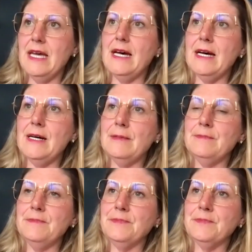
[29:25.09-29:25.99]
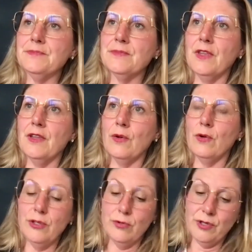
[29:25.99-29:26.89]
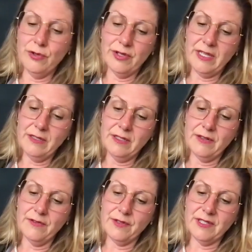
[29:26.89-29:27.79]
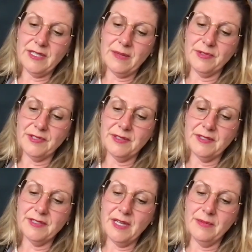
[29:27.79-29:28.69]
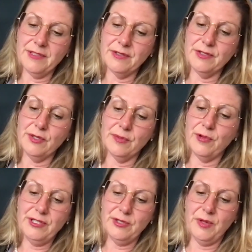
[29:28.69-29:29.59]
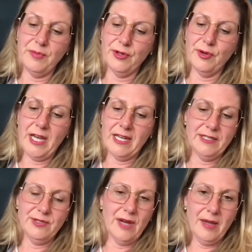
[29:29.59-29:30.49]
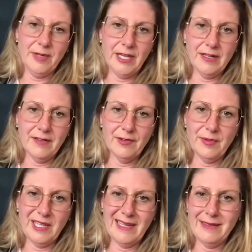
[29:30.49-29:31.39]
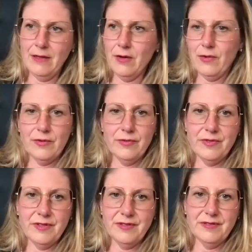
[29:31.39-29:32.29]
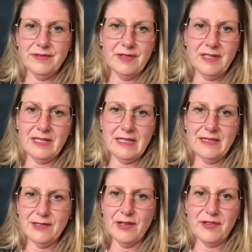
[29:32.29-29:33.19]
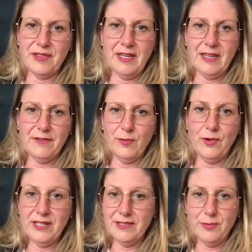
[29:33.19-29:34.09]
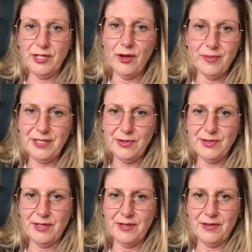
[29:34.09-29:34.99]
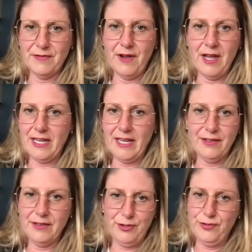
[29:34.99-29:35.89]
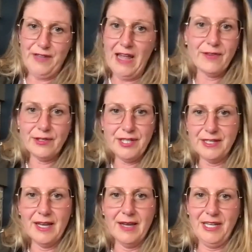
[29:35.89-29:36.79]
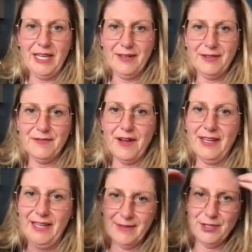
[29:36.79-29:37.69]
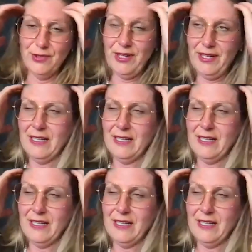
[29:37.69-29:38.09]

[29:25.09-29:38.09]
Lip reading: Or you can look at, for example, psilocybin. So to your point, do people go back and do ibogaine every weekend? No, it's not a thing. If it was, we'd all be doing it on a Friday. You've never done ibogaine on a Friday, I'm sure.